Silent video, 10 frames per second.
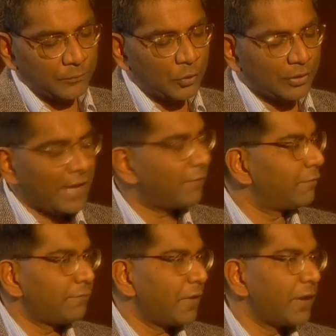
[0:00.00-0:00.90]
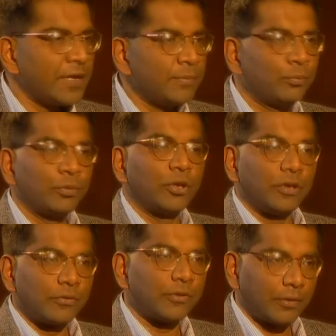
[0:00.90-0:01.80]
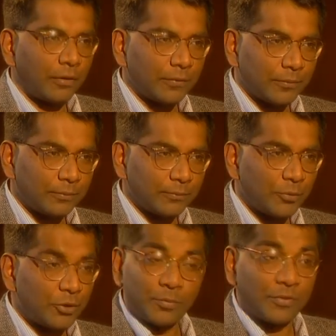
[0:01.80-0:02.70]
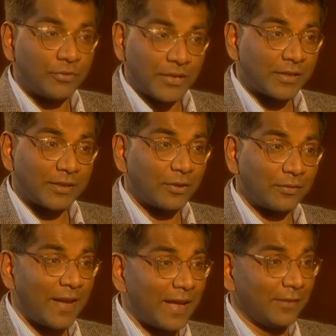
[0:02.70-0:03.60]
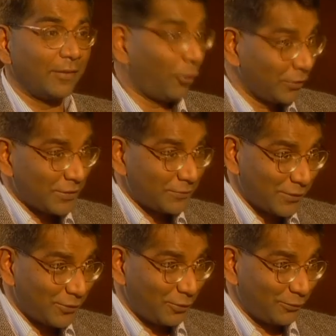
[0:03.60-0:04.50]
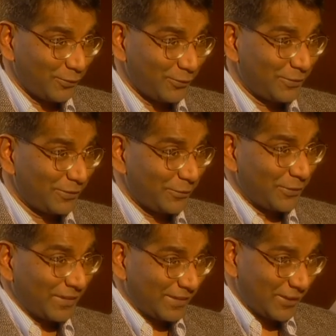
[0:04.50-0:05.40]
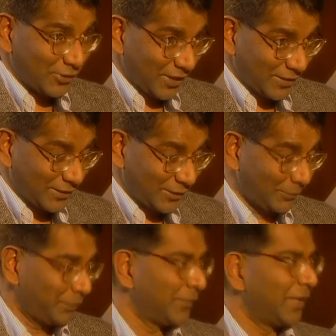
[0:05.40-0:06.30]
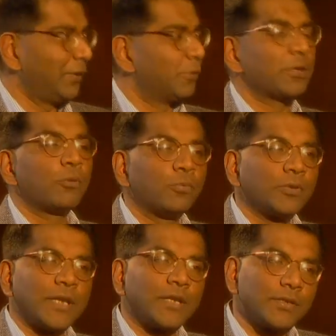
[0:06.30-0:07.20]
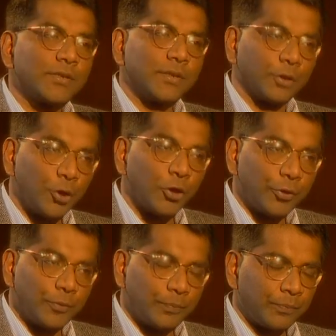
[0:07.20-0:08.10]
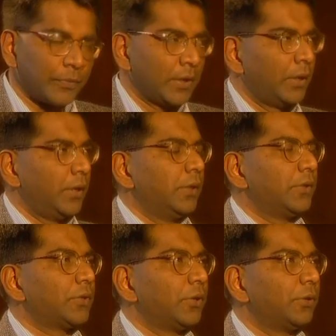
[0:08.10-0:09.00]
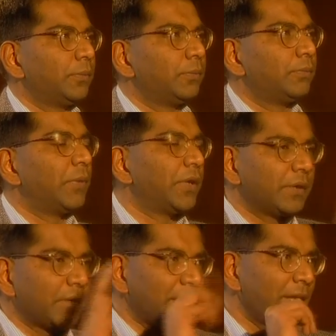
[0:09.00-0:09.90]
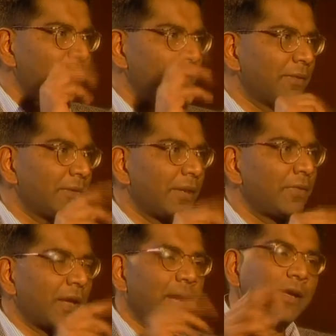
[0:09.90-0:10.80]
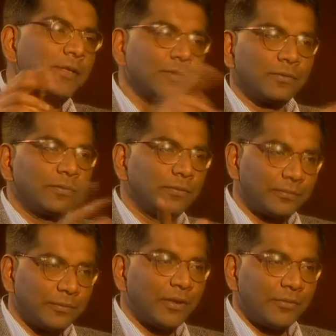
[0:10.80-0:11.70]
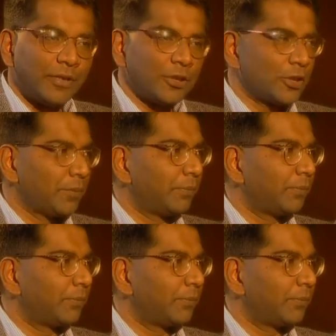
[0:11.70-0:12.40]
you can have a very poor literary novel, which should be rejected out of hand. All these first novels written at age 19, which are more pretentious than good. So, but in the eyes of a readership,